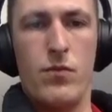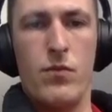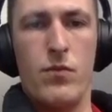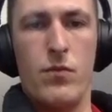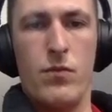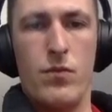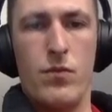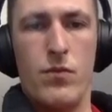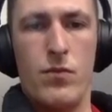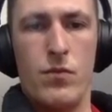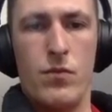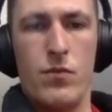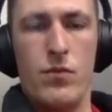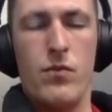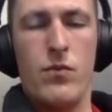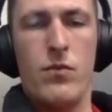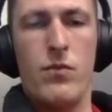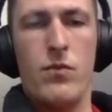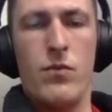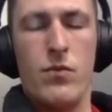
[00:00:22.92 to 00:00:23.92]

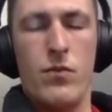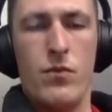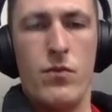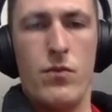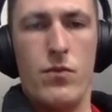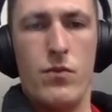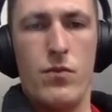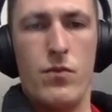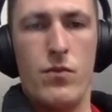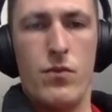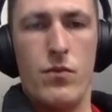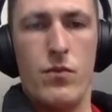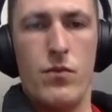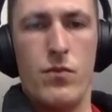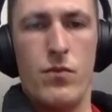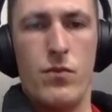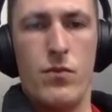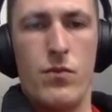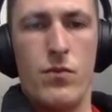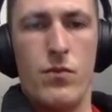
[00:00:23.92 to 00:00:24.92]

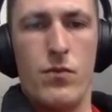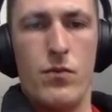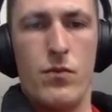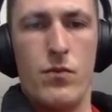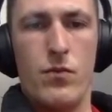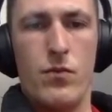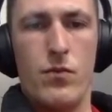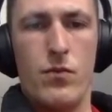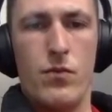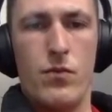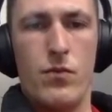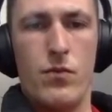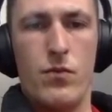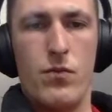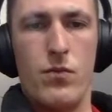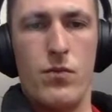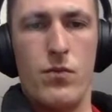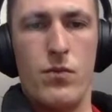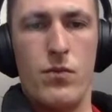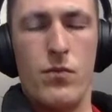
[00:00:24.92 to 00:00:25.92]

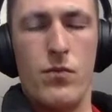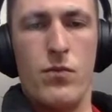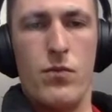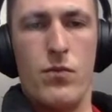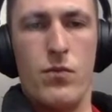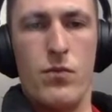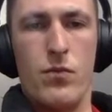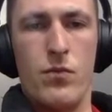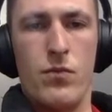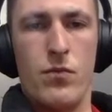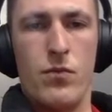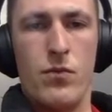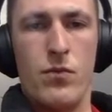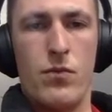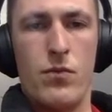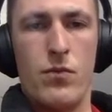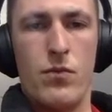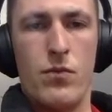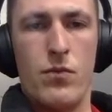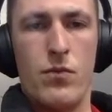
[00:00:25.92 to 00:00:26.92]

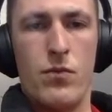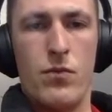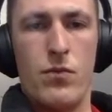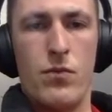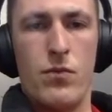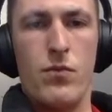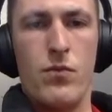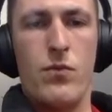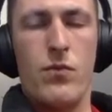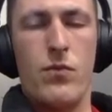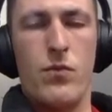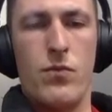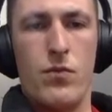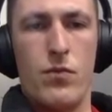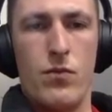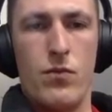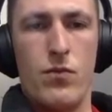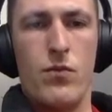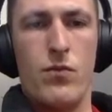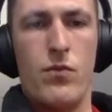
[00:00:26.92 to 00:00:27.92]

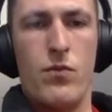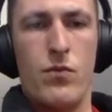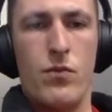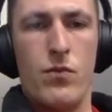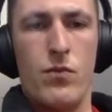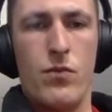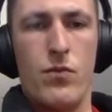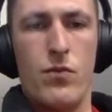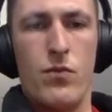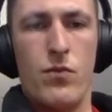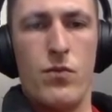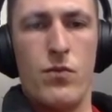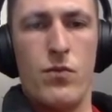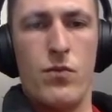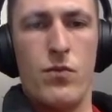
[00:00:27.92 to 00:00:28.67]
No words are spoken by the person on screen.